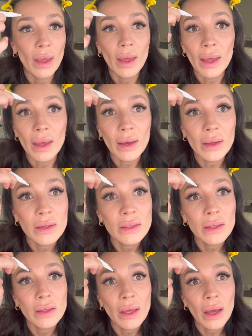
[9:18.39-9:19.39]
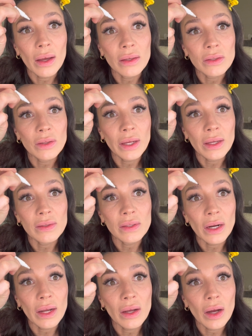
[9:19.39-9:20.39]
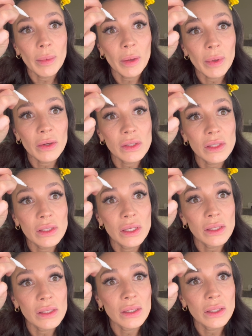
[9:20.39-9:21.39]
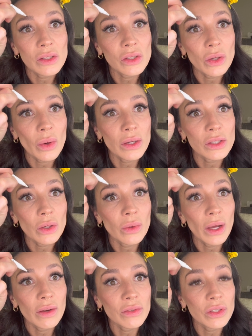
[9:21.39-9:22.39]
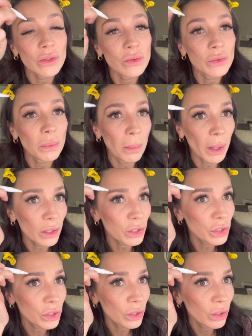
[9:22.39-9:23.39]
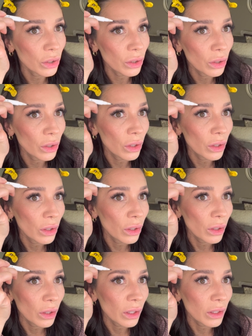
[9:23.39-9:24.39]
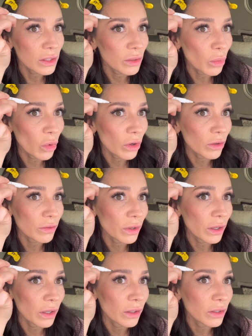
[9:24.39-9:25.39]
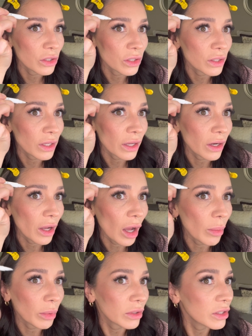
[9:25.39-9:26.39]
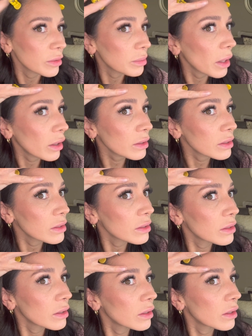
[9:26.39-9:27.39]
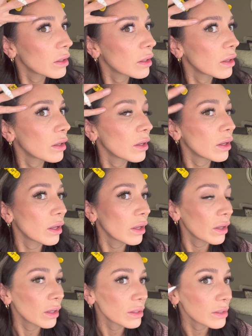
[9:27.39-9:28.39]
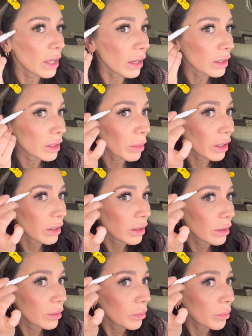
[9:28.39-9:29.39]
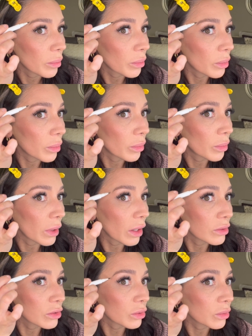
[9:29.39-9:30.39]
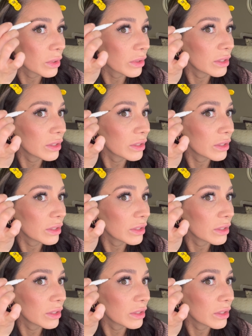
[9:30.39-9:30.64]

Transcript: And yeah, so like I said, I got my brows tinted, so I don't have to use much. It's more of a, just get a couple of spots. Sadly, my brows are really